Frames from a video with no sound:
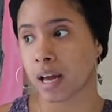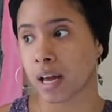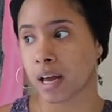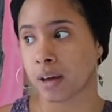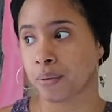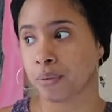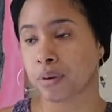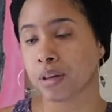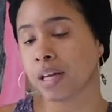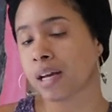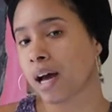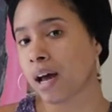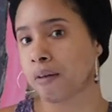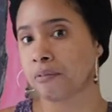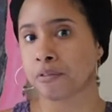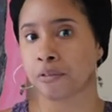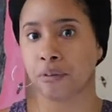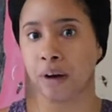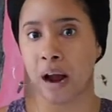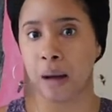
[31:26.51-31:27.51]
and really kind
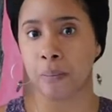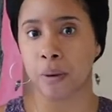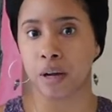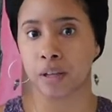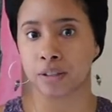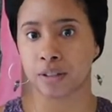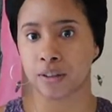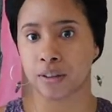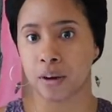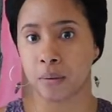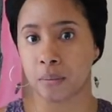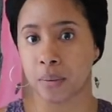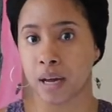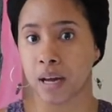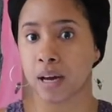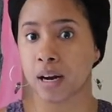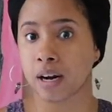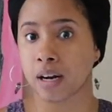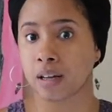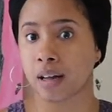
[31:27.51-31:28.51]
of grab onto their
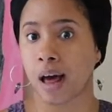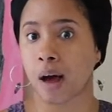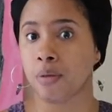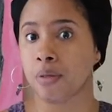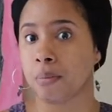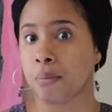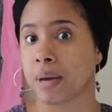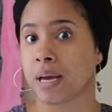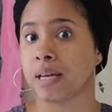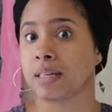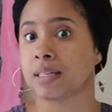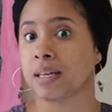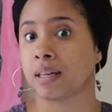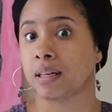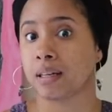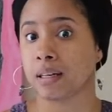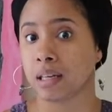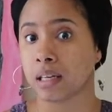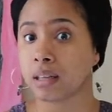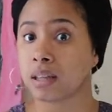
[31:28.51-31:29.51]
man and allow the man to
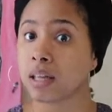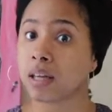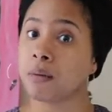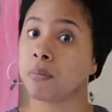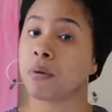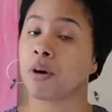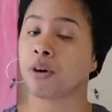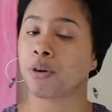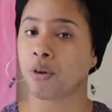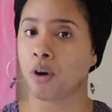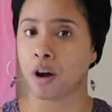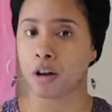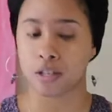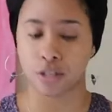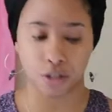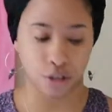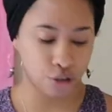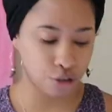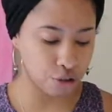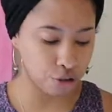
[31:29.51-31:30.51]
lead them
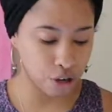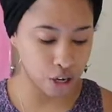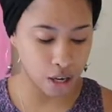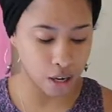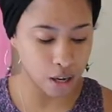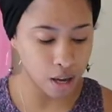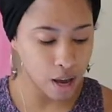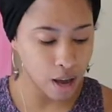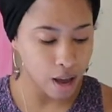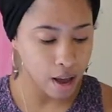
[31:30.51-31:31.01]
across the street.